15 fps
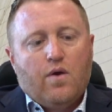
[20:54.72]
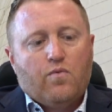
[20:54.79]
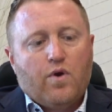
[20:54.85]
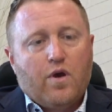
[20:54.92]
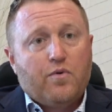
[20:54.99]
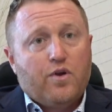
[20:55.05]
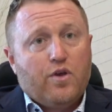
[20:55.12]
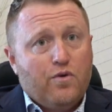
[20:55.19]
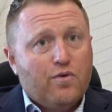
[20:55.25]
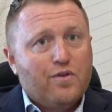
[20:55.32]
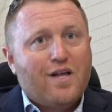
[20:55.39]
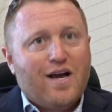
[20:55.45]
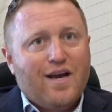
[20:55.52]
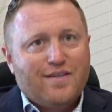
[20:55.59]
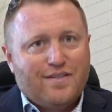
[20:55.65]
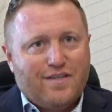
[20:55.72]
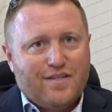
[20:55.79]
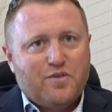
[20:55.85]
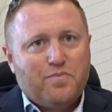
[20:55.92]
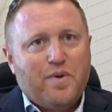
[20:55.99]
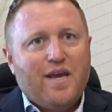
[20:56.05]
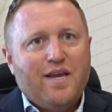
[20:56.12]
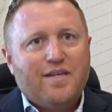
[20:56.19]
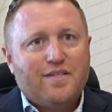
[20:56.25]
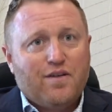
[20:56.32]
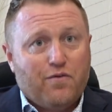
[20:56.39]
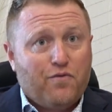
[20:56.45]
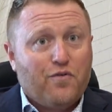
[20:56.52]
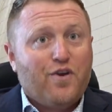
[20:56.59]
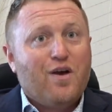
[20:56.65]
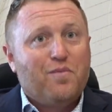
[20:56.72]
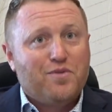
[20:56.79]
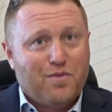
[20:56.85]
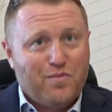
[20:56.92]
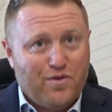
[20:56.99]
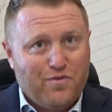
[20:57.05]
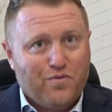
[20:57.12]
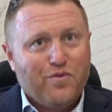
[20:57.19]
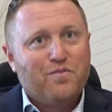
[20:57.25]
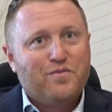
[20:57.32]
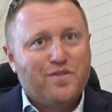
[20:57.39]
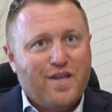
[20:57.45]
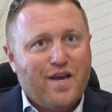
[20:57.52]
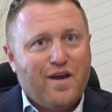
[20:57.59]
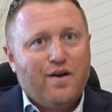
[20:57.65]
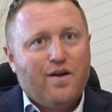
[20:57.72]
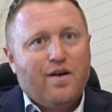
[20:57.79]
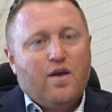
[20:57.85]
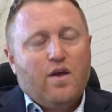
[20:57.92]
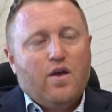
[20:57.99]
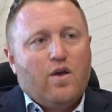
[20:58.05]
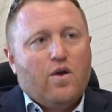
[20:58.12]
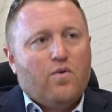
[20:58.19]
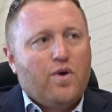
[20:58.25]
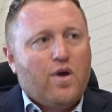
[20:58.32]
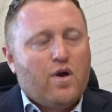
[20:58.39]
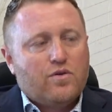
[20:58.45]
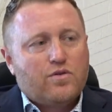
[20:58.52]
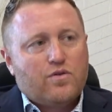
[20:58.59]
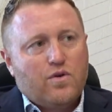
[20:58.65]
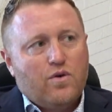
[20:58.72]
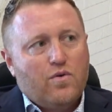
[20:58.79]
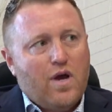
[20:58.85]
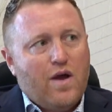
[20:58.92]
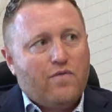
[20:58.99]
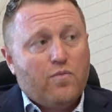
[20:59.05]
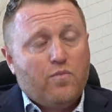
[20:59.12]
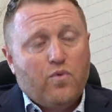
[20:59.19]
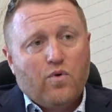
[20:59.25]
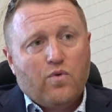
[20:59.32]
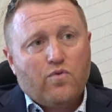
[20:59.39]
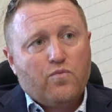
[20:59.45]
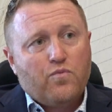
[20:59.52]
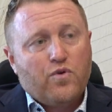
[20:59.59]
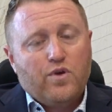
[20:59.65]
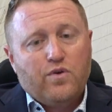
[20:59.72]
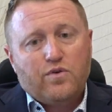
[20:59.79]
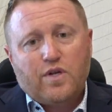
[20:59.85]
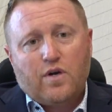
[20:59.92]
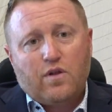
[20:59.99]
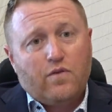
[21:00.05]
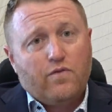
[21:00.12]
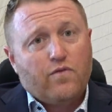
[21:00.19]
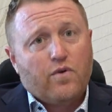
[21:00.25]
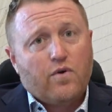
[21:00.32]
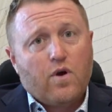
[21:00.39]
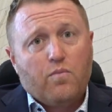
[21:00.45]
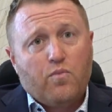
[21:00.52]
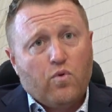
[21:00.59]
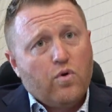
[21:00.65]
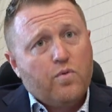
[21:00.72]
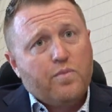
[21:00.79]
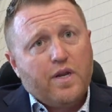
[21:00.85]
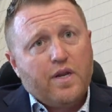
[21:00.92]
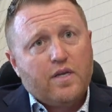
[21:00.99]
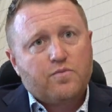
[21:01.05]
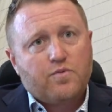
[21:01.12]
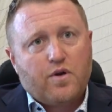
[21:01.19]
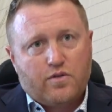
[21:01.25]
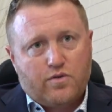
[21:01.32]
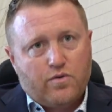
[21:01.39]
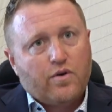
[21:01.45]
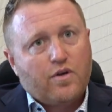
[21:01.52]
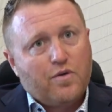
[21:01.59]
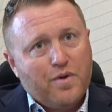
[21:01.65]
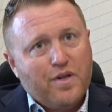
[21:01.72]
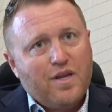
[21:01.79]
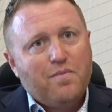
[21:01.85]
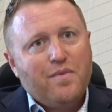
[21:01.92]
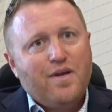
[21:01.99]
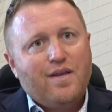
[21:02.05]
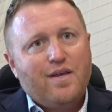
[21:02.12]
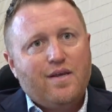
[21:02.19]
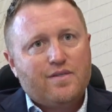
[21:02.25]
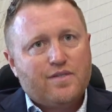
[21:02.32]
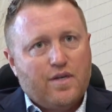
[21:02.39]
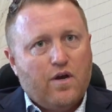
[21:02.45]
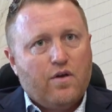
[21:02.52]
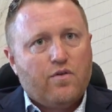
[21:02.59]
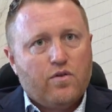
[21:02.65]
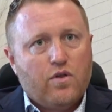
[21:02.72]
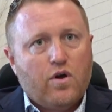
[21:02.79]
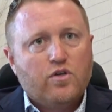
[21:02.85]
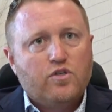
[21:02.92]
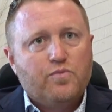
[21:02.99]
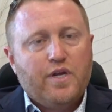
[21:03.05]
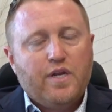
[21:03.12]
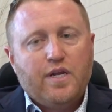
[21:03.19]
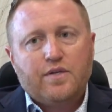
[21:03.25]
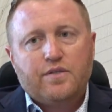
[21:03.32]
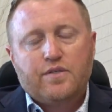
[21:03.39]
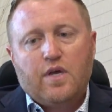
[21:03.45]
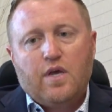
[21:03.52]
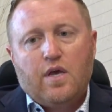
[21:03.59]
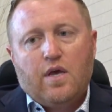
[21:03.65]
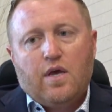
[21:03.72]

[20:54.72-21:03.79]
we're able to utilize a space and free up some of the rooms there. We also have the boardroom we use not only for our board meetings, but also our committee meetings and other large meetings.